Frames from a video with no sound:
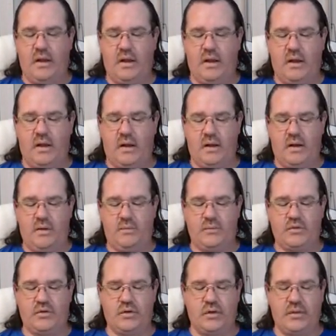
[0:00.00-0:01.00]

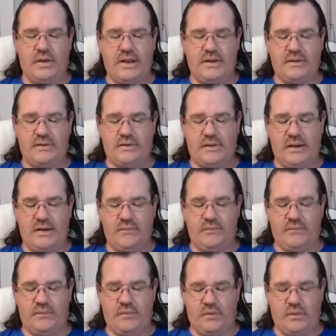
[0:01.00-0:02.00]
So that's
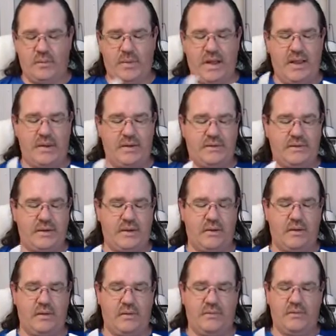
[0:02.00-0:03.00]
it for the bicep,
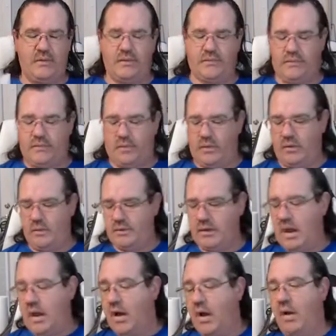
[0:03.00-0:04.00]
or for the forearms.
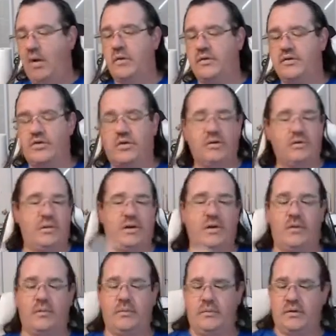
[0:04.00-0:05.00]
Oh, excuse me,
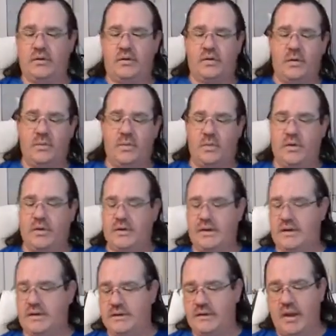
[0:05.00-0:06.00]
no, a couple more
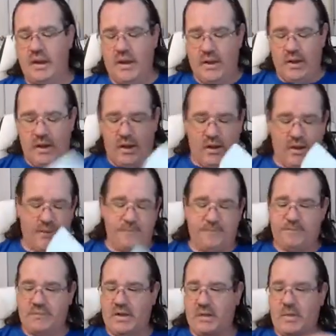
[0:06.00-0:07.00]
things.
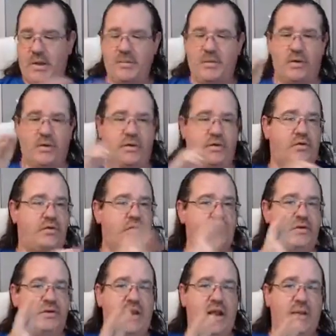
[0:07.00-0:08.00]
Remember,
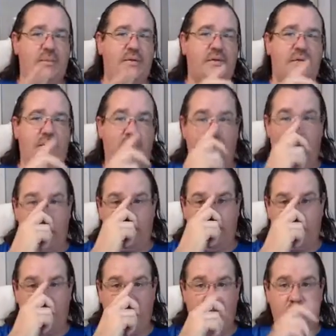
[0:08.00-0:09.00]
2 snaps.
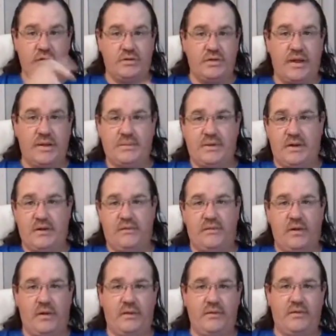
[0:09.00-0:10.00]
I put 2 snaps on the
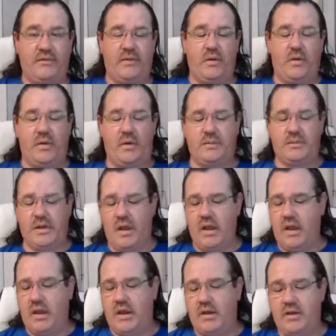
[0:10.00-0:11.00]
front of the forearms.
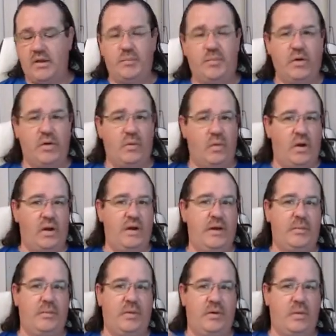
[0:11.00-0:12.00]
You can put one
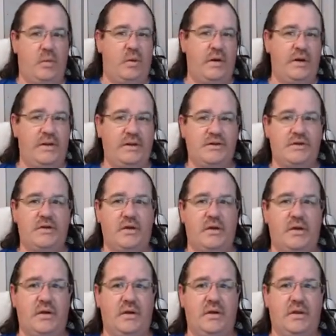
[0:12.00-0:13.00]
and put a 1-inch
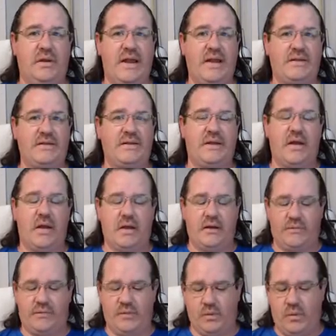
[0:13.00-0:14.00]
elastic on
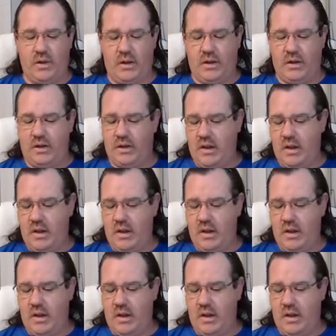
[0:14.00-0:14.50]
if you want.